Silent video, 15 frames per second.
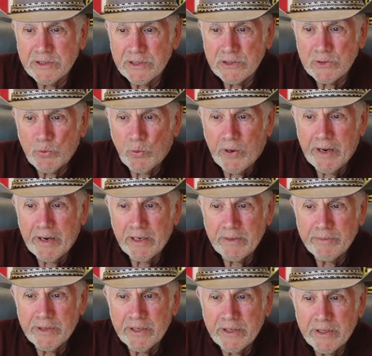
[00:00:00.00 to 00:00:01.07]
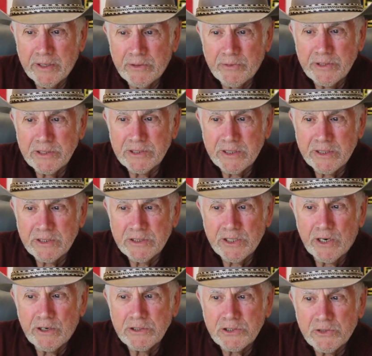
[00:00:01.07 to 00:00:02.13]
has quietly been increasing its
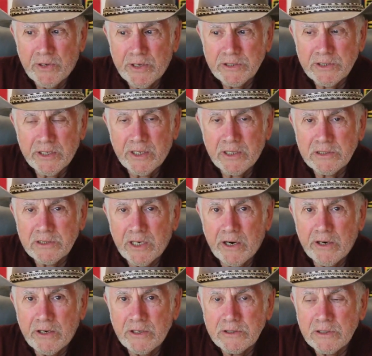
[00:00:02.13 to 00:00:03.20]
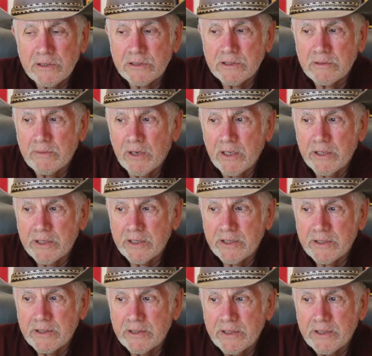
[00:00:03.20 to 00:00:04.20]
airstrikes against targets in Somalia.